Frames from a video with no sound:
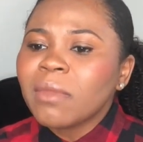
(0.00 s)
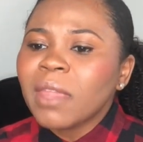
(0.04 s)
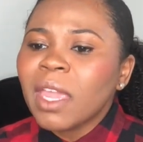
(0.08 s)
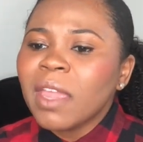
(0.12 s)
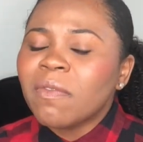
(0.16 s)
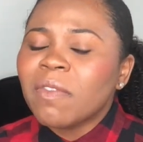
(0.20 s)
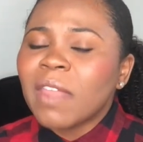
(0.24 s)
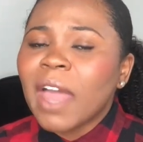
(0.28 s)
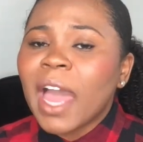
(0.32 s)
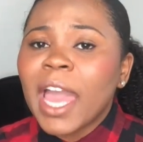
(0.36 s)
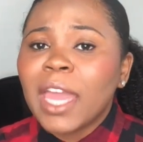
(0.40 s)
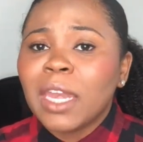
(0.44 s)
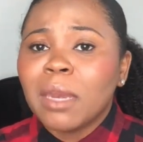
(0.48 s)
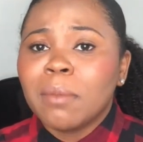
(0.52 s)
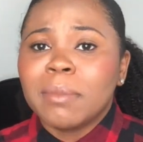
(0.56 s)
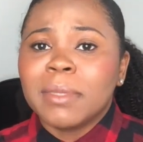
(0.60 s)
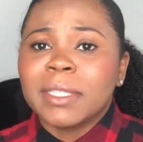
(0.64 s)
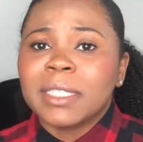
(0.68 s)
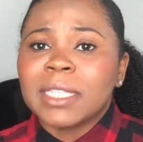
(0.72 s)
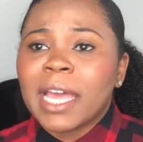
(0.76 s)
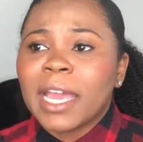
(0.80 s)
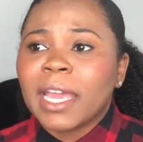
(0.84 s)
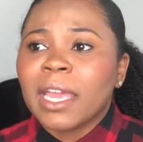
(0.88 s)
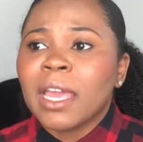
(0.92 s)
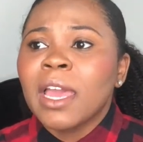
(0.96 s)
if the item is
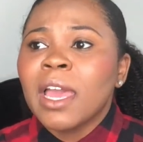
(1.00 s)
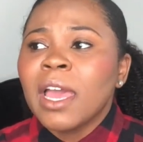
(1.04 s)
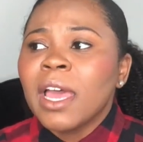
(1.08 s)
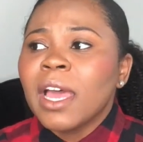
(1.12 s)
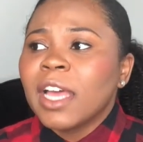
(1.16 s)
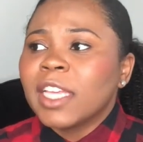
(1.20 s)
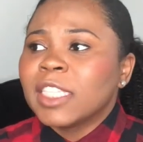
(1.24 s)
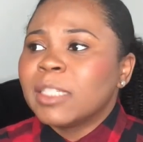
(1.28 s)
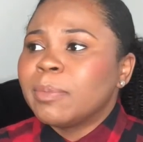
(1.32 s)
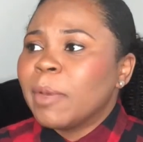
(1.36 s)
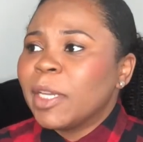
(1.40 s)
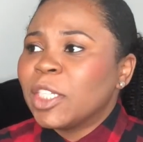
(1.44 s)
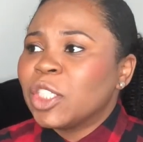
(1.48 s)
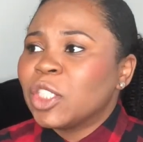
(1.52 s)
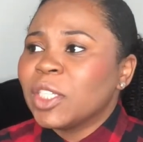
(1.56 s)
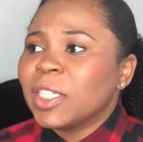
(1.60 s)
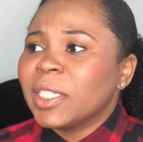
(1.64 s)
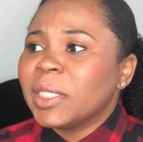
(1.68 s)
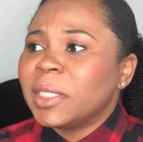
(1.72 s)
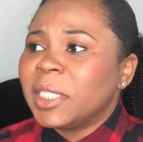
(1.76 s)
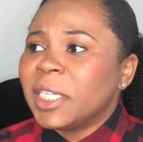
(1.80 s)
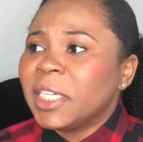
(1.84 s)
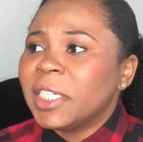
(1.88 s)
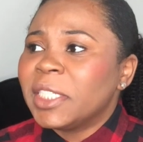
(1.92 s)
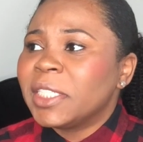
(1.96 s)
like a special
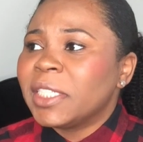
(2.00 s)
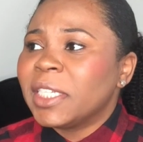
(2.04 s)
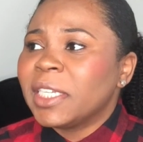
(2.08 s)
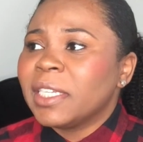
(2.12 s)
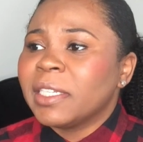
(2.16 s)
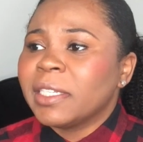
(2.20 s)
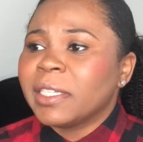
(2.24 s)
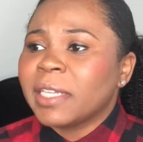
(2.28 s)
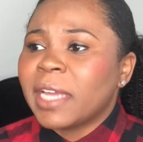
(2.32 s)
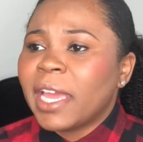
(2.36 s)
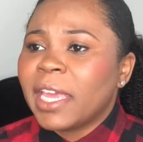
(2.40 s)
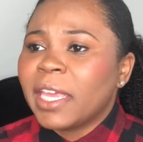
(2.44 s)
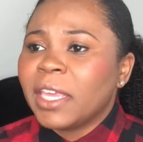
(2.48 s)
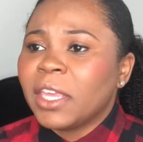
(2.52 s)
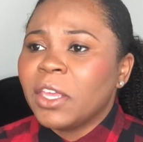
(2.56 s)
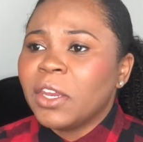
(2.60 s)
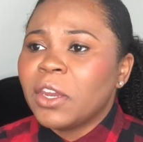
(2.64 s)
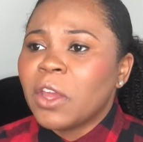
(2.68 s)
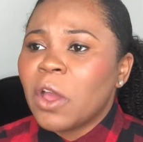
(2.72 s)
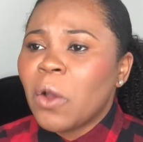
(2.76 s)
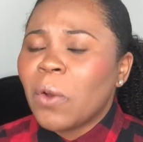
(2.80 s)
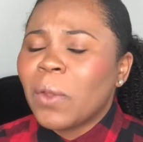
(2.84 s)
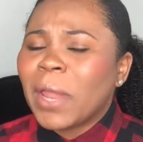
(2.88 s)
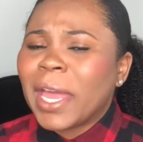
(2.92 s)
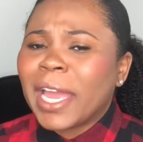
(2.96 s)
edition, like, you
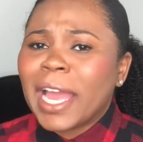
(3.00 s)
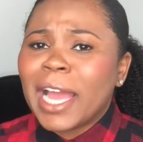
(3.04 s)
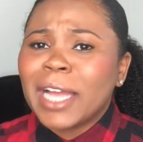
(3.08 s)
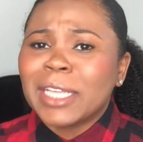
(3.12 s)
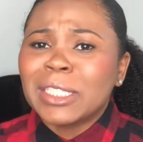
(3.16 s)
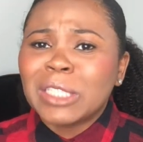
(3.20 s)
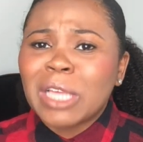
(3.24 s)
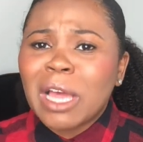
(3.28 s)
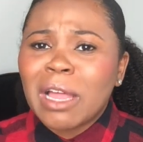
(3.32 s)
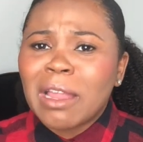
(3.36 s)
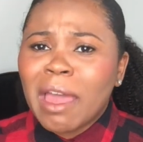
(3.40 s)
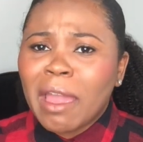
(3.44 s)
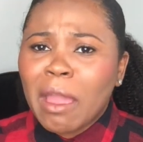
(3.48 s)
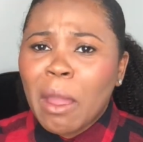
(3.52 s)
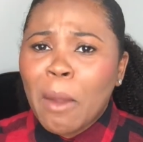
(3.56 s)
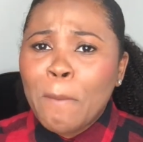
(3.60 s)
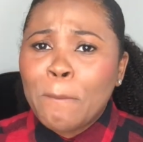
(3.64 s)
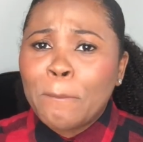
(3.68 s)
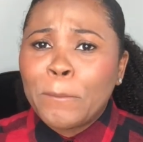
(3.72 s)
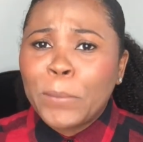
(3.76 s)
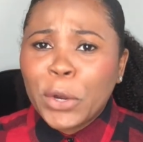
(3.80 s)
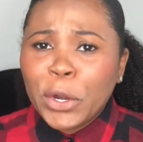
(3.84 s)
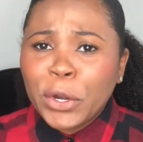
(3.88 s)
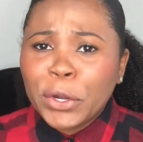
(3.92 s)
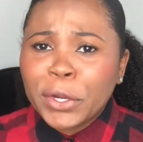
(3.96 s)
know, like I saw like a
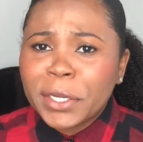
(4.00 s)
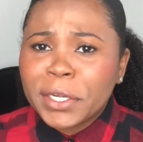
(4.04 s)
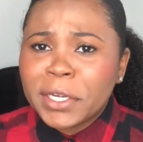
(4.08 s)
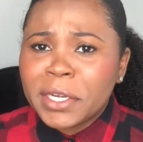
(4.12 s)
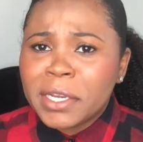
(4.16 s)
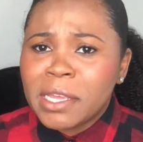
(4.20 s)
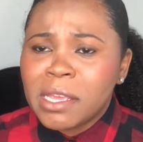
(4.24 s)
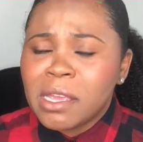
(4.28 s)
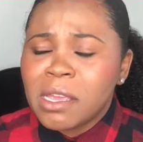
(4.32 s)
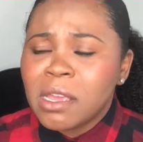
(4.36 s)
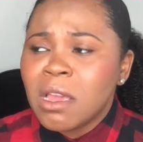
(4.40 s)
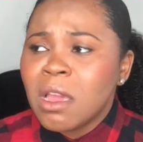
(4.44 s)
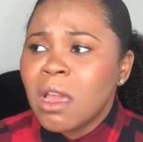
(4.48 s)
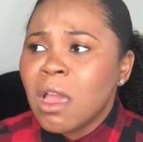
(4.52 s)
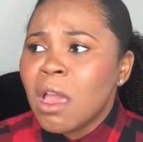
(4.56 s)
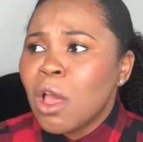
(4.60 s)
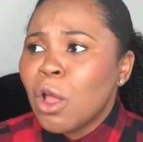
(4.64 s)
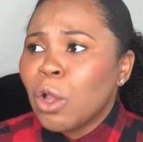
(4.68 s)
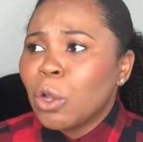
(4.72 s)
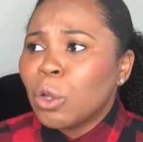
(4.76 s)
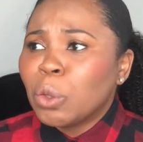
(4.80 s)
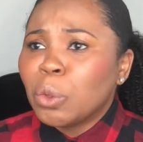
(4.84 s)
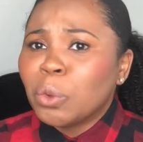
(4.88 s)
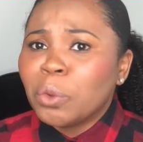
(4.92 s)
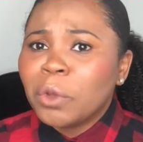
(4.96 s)
burgundy
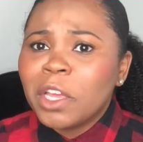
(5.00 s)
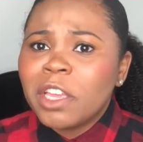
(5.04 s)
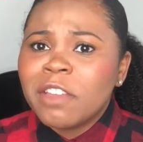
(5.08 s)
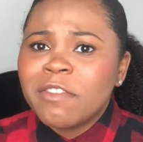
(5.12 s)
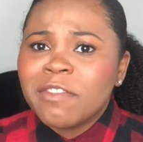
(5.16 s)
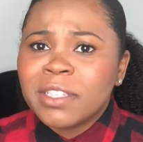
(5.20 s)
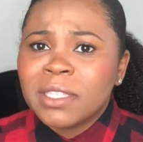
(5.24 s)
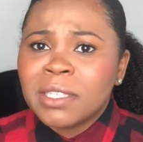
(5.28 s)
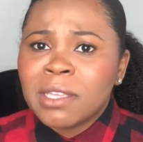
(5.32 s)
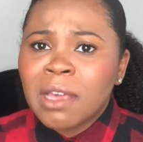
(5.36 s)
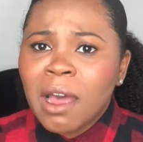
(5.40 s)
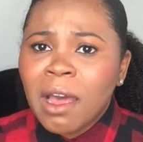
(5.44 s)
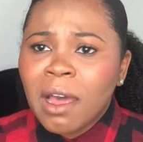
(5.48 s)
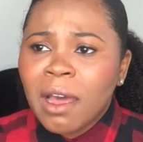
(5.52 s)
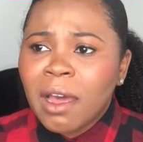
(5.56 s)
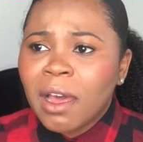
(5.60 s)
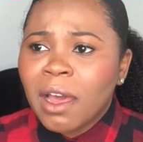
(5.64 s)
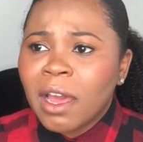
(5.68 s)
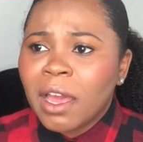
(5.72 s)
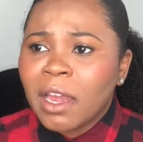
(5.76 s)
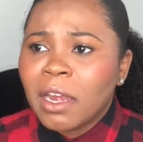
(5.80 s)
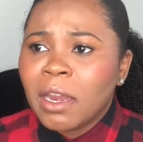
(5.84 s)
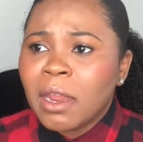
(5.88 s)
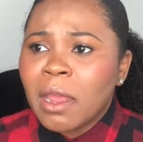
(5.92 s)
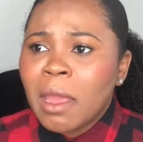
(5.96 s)
Louis
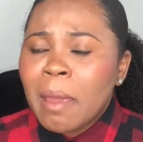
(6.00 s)
Vuitton